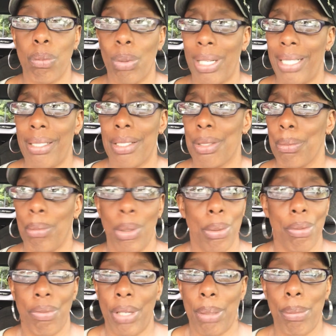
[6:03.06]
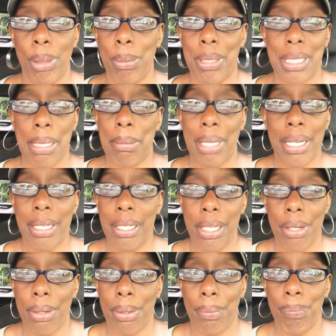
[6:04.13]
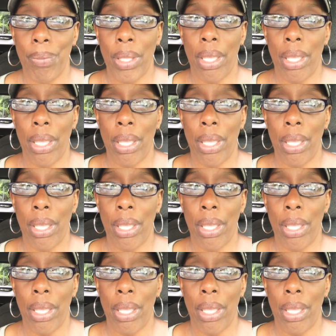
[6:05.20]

well, it doesn't motivate me because I'm not a knitter.